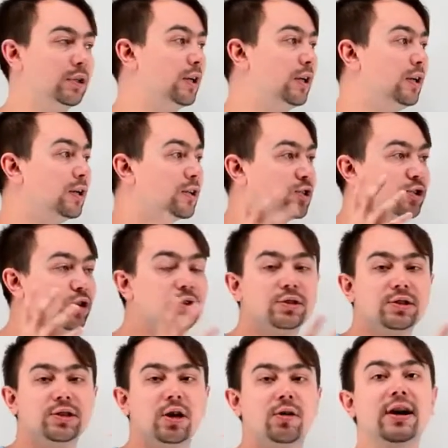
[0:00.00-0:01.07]
in a certain
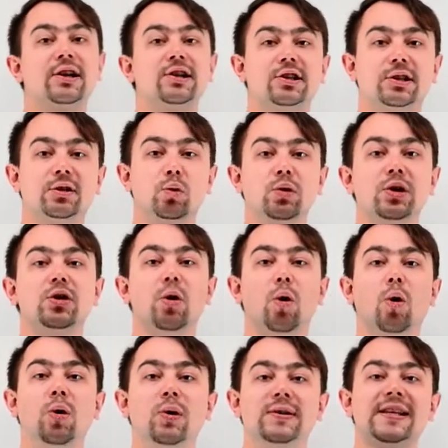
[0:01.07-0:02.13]
direction, we
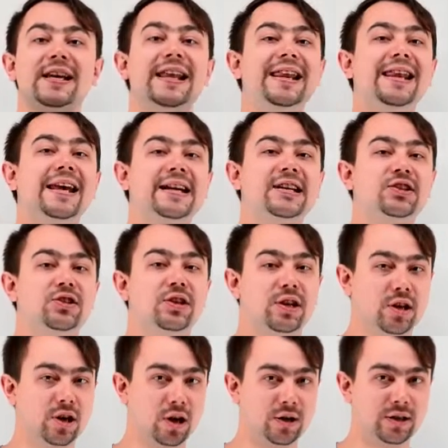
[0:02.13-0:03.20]
call it electric
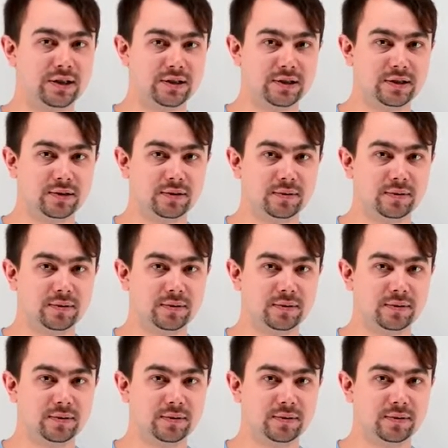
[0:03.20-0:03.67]
current.